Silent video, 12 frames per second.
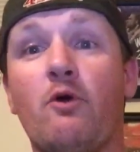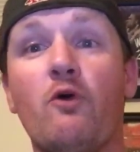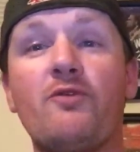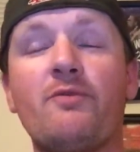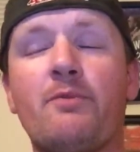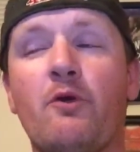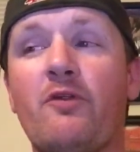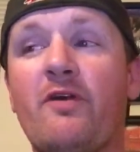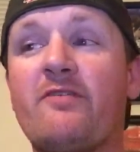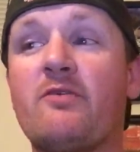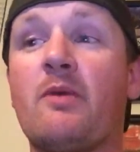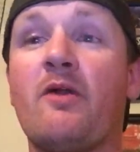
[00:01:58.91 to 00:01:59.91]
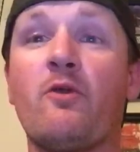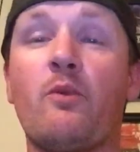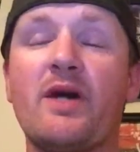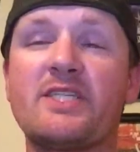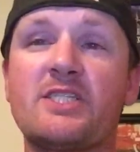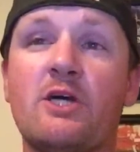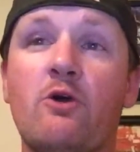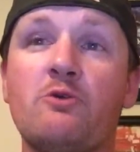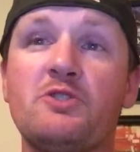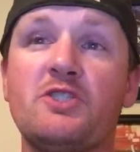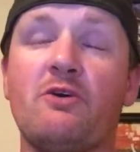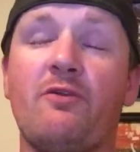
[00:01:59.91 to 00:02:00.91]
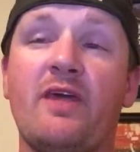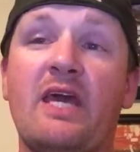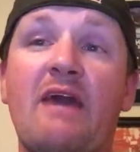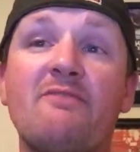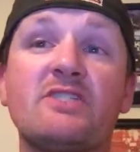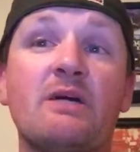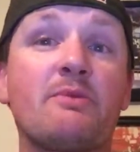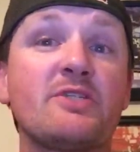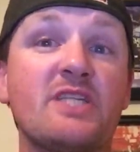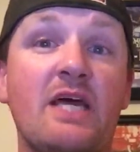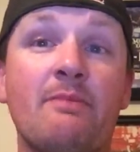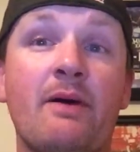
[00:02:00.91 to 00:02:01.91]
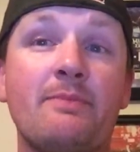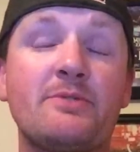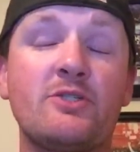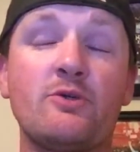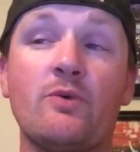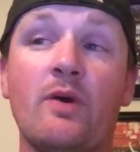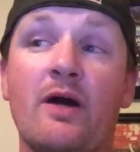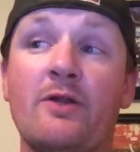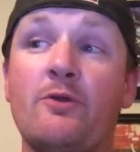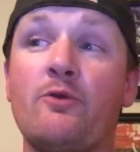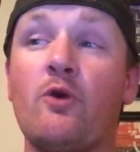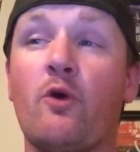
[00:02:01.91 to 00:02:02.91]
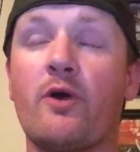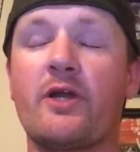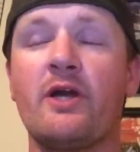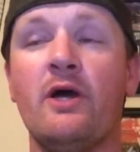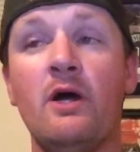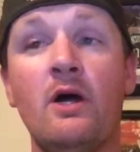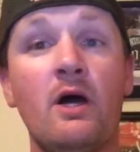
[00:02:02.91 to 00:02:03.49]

Both both of them on the West Coast, so they gave SummerSlam up to uh, New York.